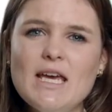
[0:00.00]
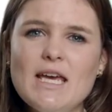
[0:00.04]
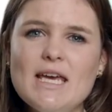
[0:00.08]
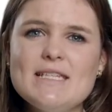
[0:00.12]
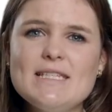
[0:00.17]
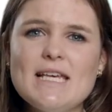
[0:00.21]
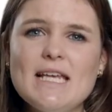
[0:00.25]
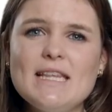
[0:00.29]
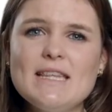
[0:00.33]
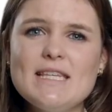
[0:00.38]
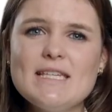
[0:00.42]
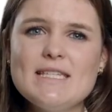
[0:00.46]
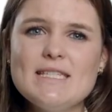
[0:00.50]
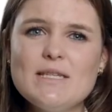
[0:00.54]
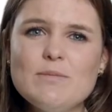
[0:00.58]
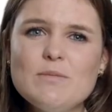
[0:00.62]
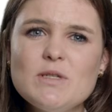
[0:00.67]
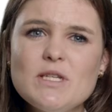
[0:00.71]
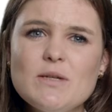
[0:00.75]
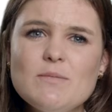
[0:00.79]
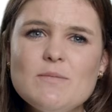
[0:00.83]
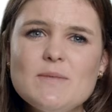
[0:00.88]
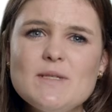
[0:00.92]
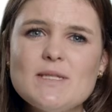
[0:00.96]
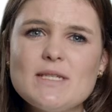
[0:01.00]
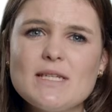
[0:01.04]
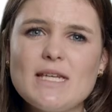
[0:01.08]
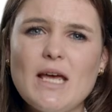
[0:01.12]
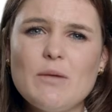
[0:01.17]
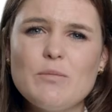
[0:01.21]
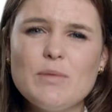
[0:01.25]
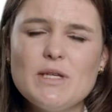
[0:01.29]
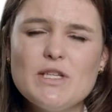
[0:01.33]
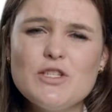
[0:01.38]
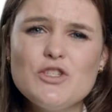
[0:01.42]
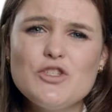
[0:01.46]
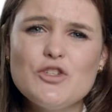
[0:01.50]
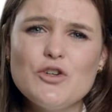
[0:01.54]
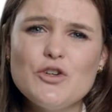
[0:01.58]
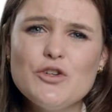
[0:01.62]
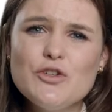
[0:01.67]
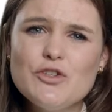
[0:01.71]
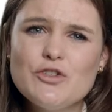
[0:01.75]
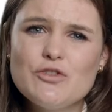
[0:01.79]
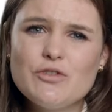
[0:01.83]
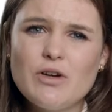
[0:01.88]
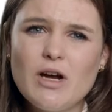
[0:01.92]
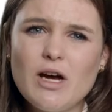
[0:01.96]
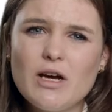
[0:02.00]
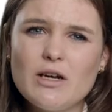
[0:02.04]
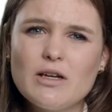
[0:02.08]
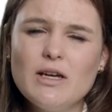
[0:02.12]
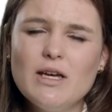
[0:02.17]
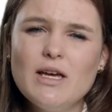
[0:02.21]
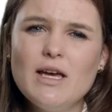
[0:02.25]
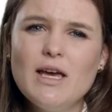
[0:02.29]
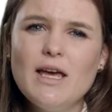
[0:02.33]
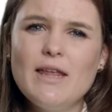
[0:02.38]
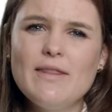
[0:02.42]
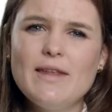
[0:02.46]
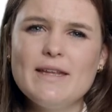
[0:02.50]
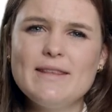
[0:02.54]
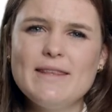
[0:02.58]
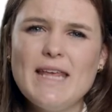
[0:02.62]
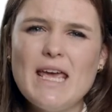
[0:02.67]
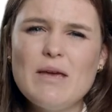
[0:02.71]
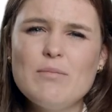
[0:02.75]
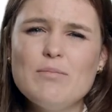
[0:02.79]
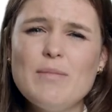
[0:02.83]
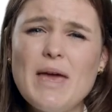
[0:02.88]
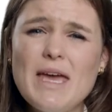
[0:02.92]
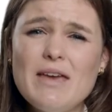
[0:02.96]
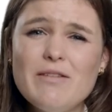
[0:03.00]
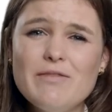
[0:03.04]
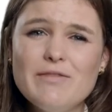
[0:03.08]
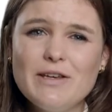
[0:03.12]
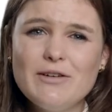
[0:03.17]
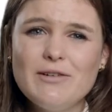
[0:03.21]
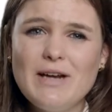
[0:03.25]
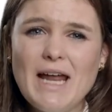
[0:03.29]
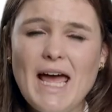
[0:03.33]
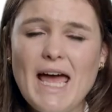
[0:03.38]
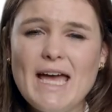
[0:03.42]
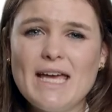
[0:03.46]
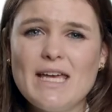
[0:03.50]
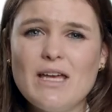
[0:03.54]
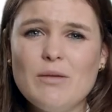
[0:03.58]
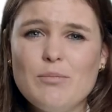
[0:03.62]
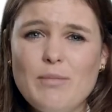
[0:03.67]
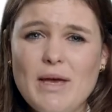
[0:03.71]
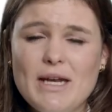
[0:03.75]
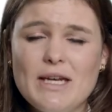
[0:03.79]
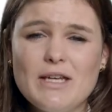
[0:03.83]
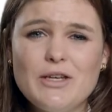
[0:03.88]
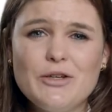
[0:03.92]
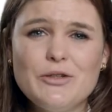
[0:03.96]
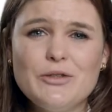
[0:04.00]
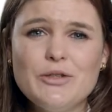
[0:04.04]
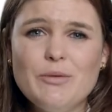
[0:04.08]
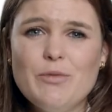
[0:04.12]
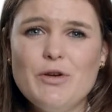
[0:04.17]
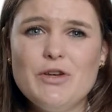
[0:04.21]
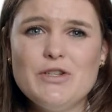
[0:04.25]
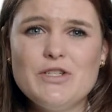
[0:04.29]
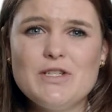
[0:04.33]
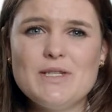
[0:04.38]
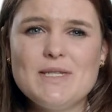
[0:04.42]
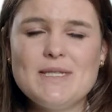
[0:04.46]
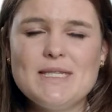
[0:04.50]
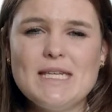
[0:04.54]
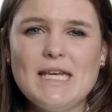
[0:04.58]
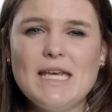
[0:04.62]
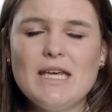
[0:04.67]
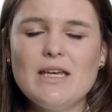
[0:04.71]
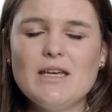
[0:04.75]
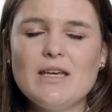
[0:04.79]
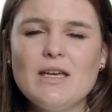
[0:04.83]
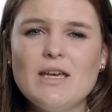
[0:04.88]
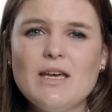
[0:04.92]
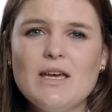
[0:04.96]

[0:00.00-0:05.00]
is that the symptoms can be so strong that they may feel like a medical emergency.